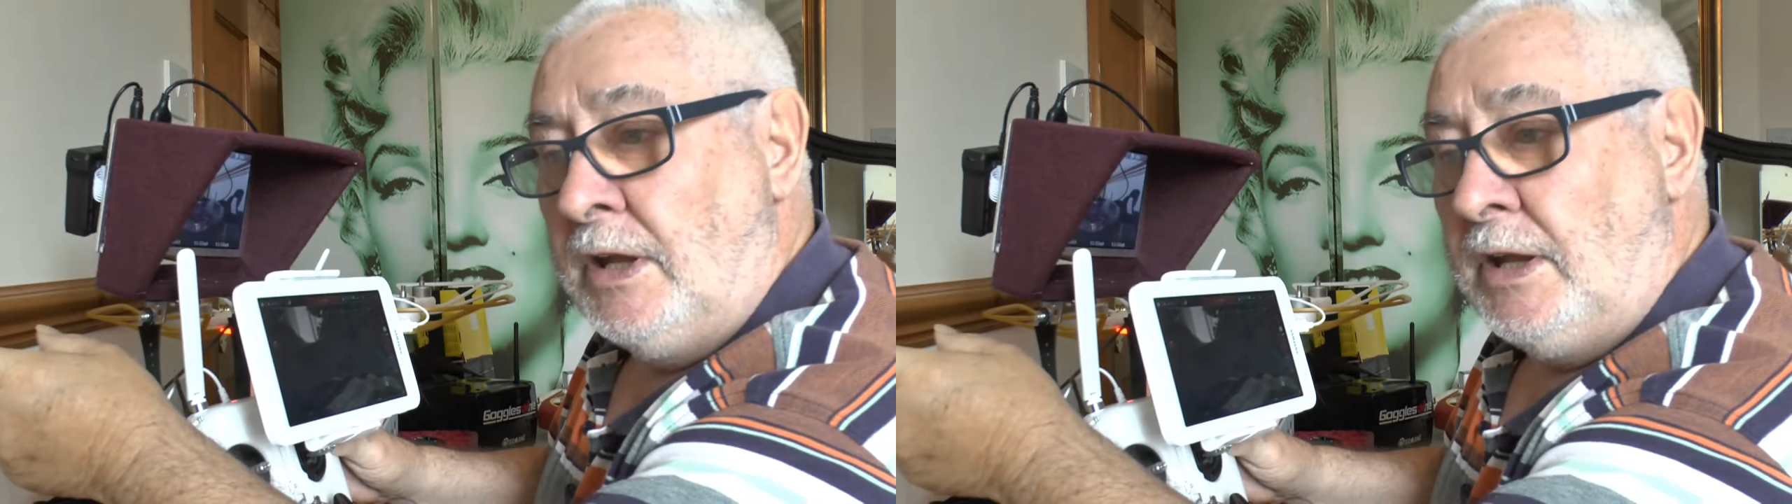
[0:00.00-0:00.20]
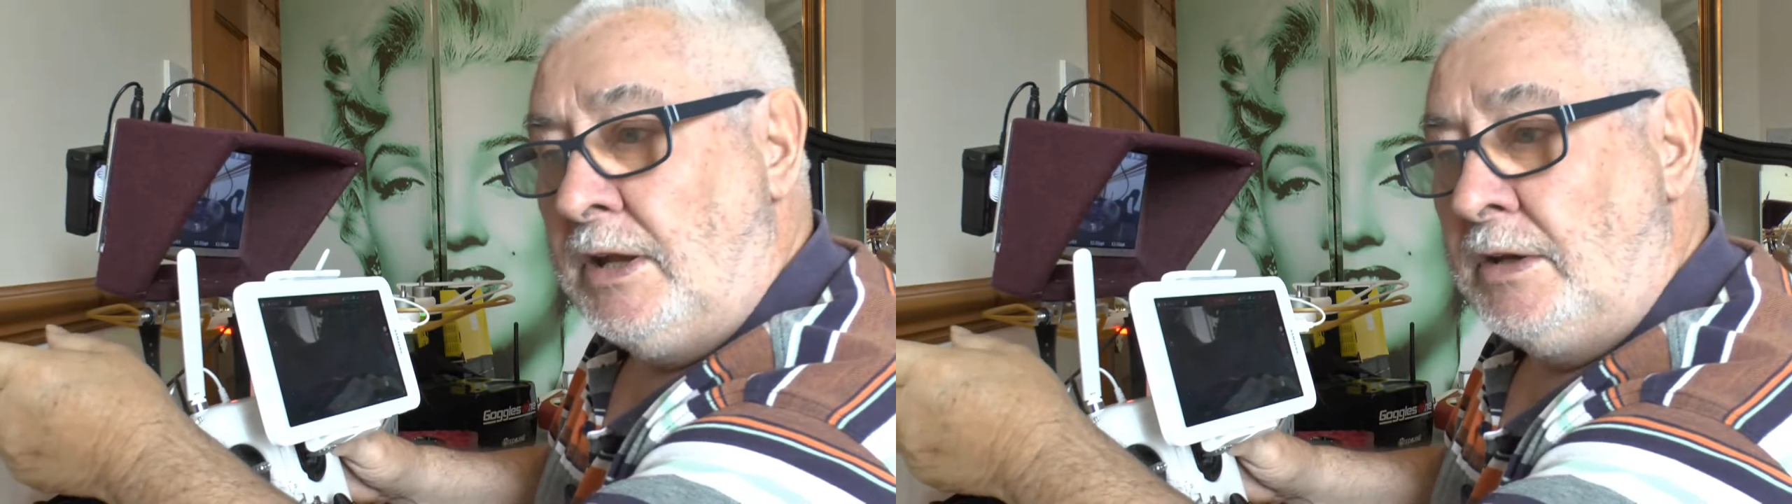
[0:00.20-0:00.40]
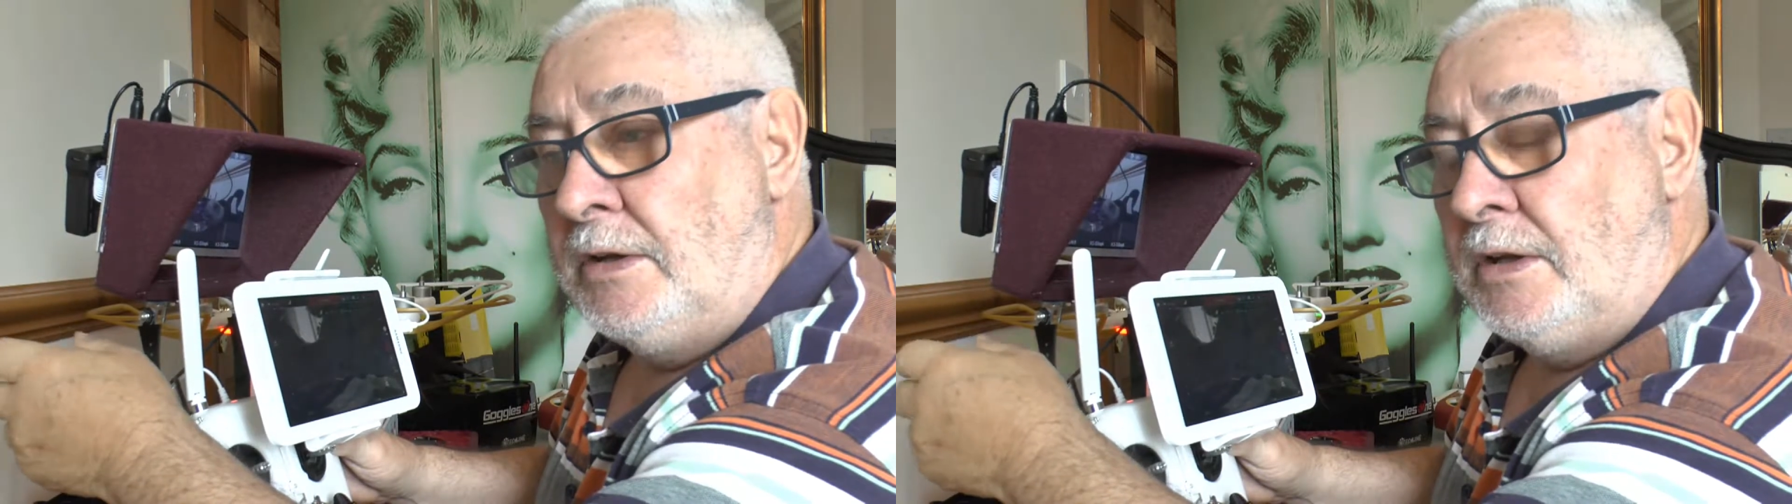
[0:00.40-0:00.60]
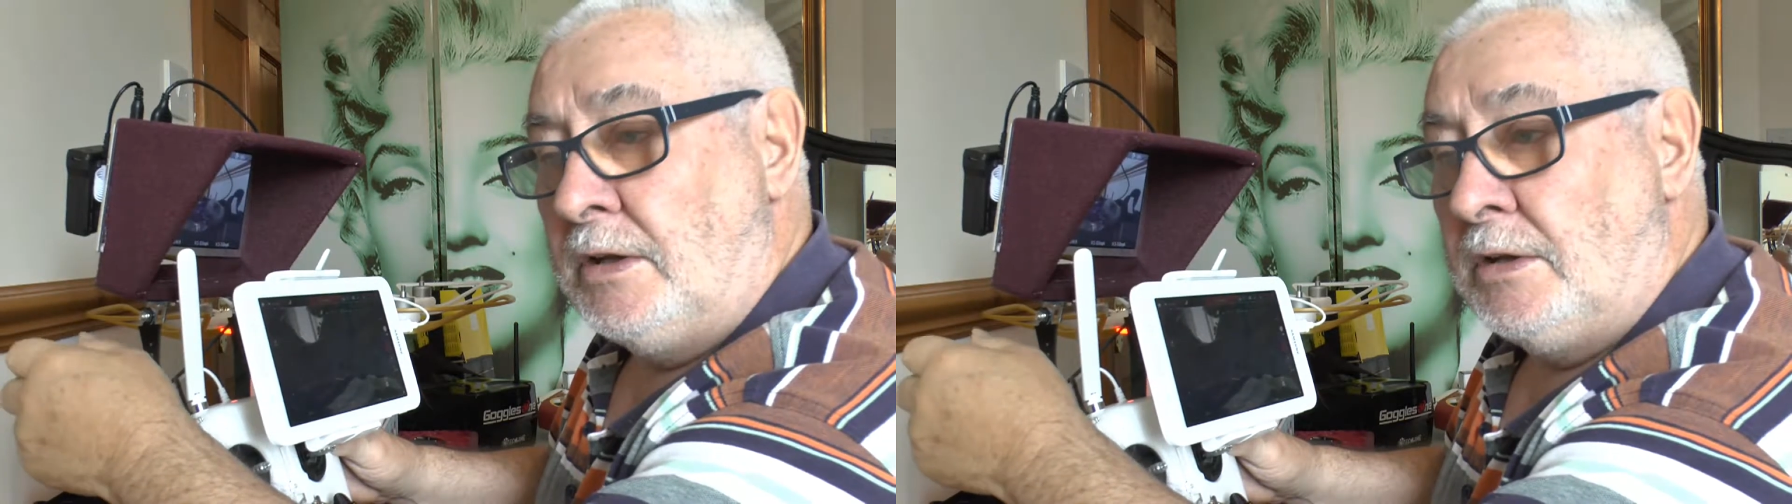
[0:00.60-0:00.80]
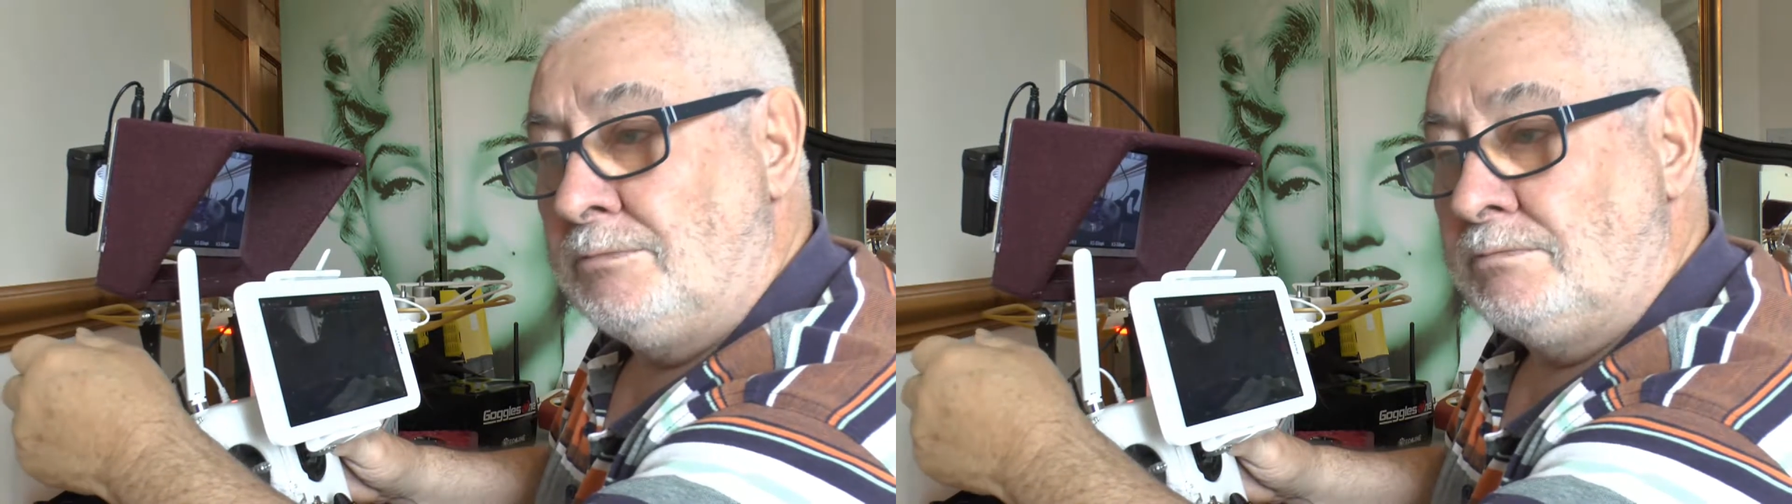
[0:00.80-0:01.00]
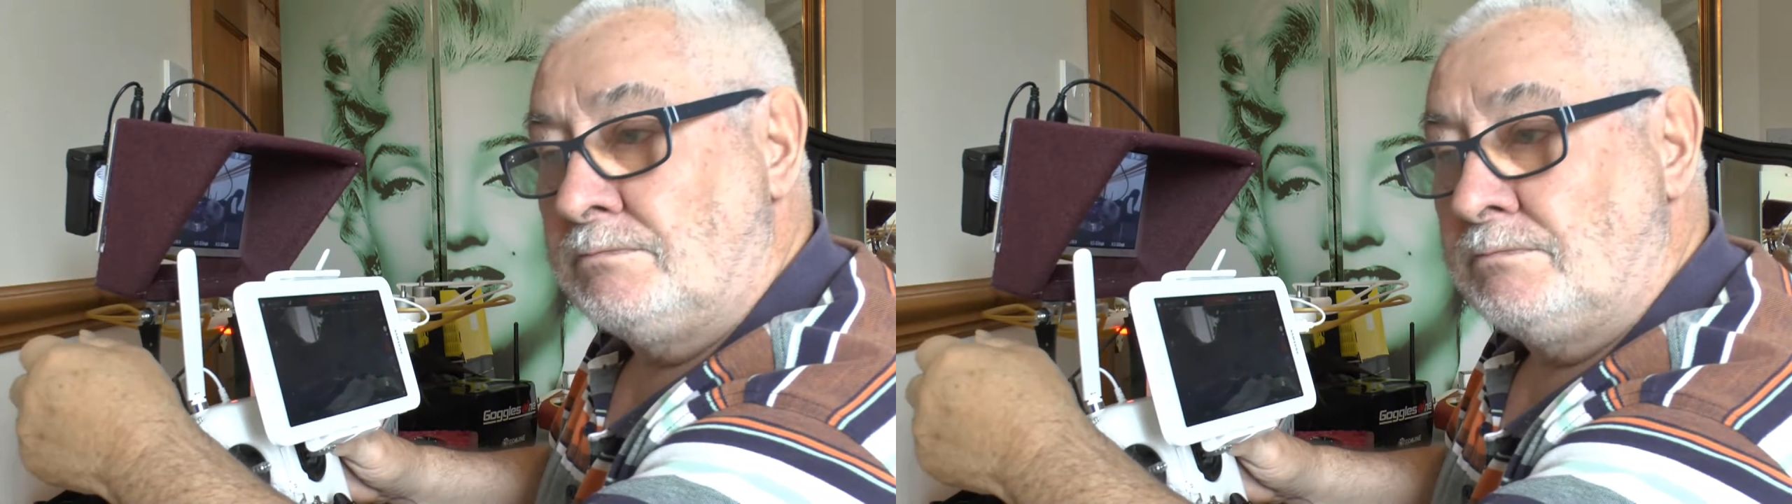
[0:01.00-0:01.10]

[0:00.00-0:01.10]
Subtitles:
in